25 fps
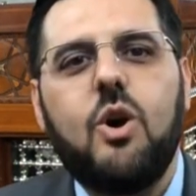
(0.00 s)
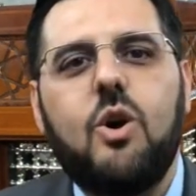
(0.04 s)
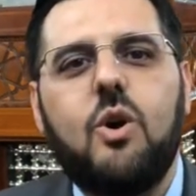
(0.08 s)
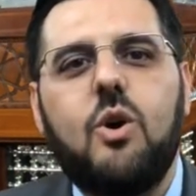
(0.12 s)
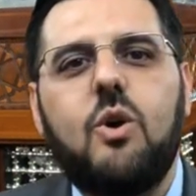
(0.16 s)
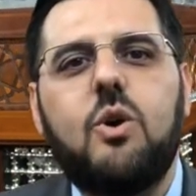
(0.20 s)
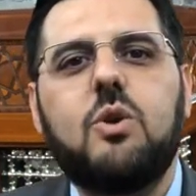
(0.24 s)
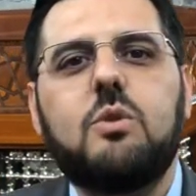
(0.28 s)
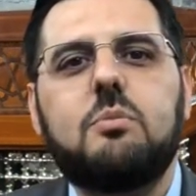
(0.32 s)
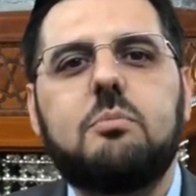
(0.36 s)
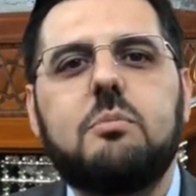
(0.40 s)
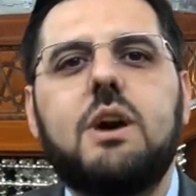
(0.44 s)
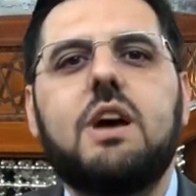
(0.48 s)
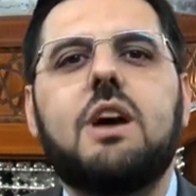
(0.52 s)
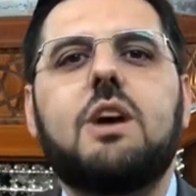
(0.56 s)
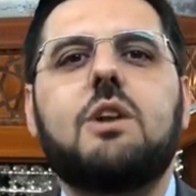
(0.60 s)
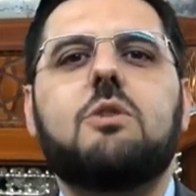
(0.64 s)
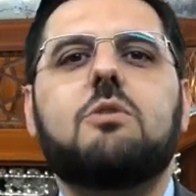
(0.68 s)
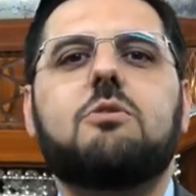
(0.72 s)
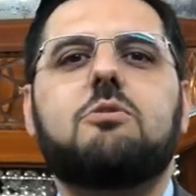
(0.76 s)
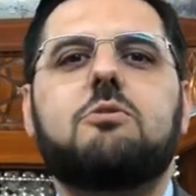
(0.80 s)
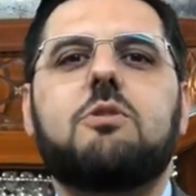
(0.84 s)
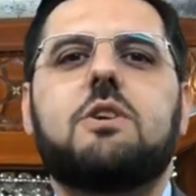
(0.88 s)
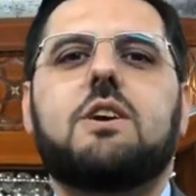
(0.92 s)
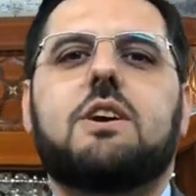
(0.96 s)
"All men
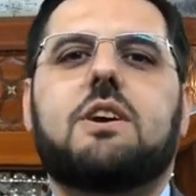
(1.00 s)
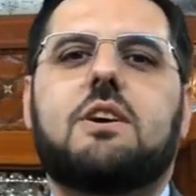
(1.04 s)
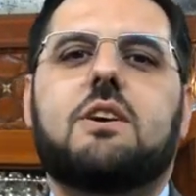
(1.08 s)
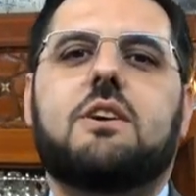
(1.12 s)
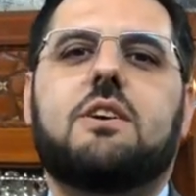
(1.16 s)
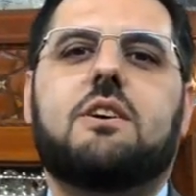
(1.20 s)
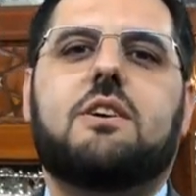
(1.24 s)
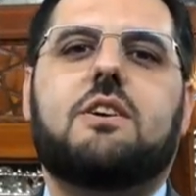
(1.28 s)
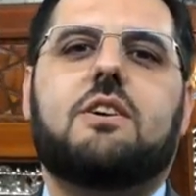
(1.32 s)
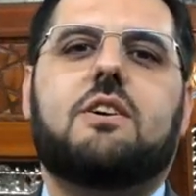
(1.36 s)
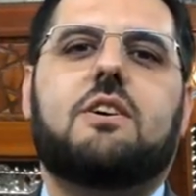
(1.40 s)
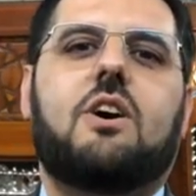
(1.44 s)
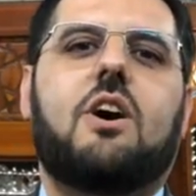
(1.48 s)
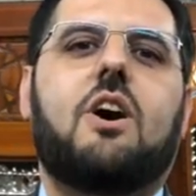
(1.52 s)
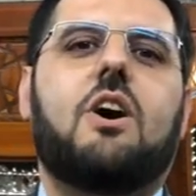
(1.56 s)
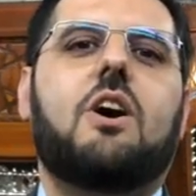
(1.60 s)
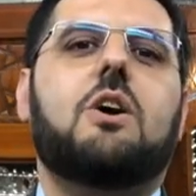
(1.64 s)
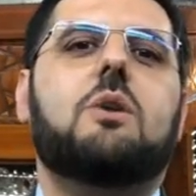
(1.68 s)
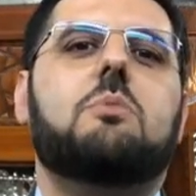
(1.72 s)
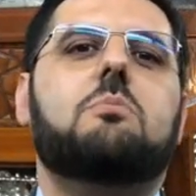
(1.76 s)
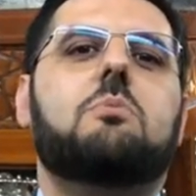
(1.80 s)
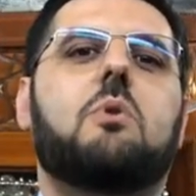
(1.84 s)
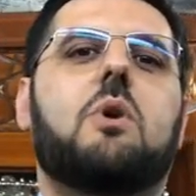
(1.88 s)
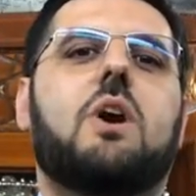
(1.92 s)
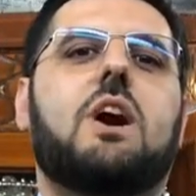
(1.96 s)
of fiqh are
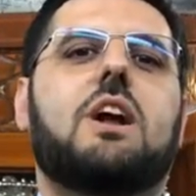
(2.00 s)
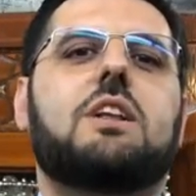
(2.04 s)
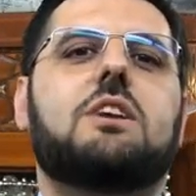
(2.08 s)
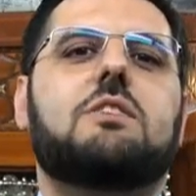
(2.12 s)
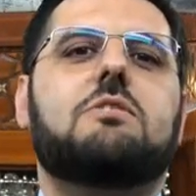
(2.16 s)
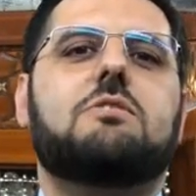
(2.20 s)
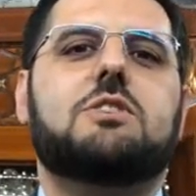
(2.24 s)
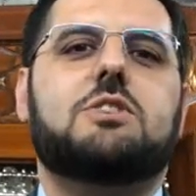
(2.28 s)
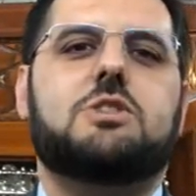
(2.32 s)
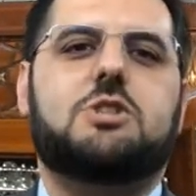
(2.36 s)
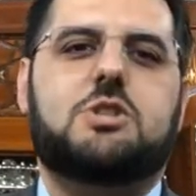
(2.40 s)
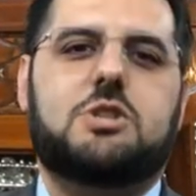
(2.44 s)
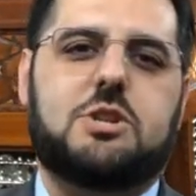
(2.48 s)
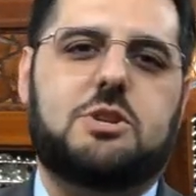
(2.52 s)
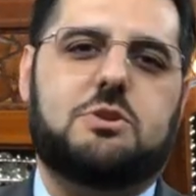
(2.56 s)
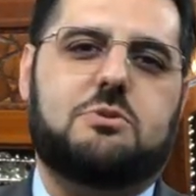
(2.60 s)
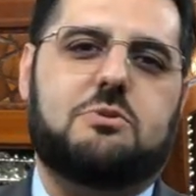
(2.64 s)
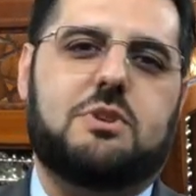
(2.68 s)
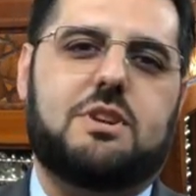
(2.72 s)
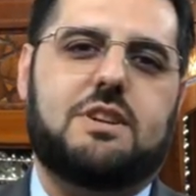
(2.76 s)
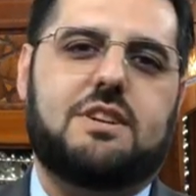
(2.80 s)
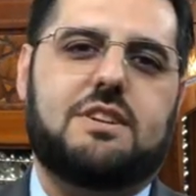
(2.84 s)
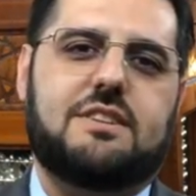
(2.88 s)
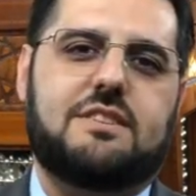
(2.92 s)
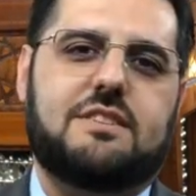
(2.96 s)
Abu Hanifa's
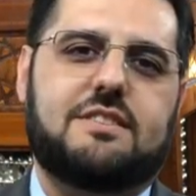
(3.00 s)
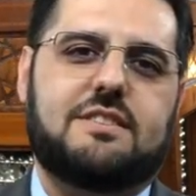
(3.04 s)
children."